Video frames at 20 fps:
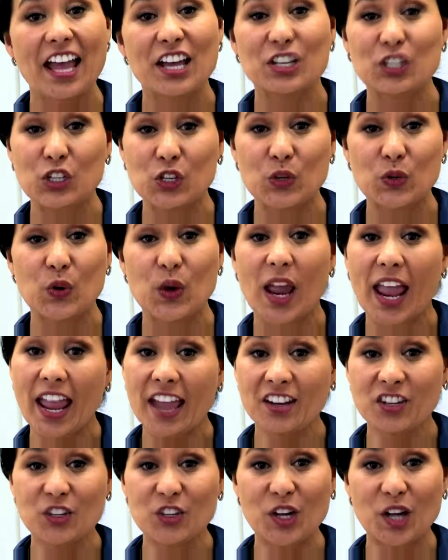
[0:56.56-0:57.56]
and you and
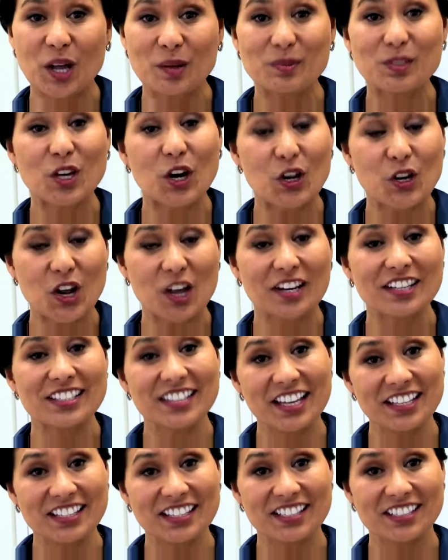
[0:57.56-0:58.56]
your gums are not as
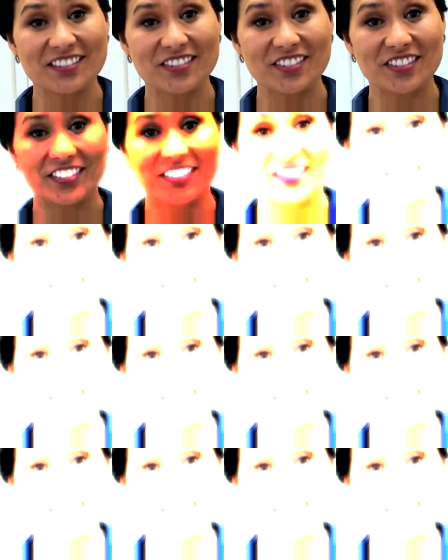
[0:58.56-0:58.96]
sensitive.